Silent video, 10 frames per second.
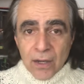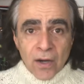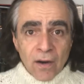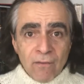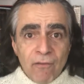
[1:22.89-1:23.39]

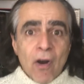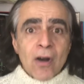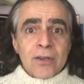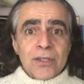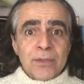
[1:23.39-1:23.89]

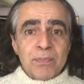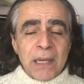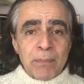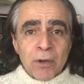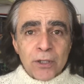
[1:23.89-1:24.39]
convokes
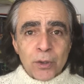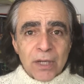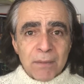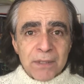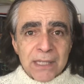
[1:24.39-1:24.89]
people to
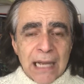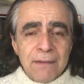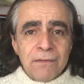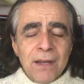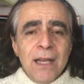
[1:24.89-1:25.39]

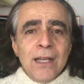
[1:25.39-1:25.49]
himself